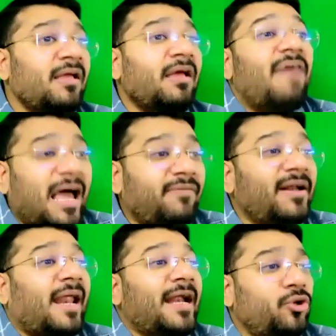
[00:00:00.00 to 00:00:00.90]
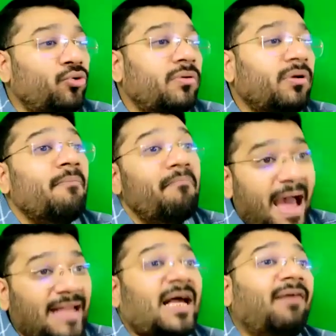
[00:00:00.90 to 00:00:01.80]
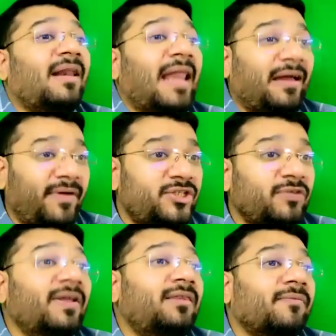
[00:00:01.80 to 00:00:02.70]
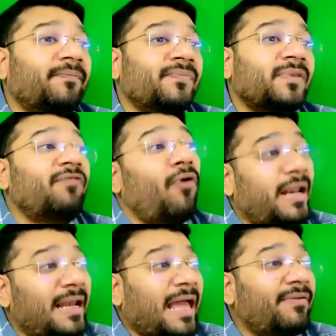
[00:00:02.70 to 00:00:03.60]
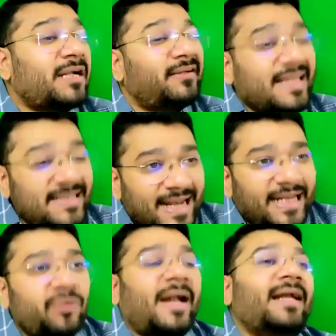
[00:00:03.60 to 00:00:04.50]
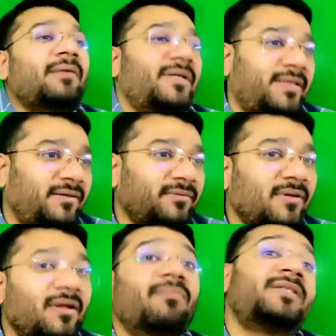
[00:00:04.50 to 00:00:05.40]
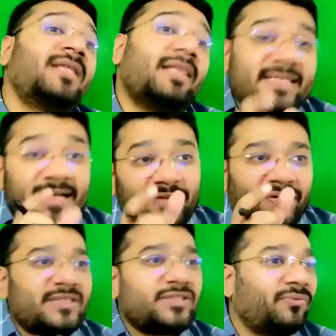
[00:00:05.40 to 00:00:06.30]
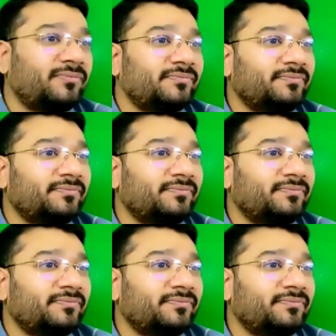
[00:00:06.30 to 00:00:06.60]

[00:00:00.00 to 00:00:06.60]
where we try to match our language with the foreign language at least 80 to 90%. But still there is a difference, no?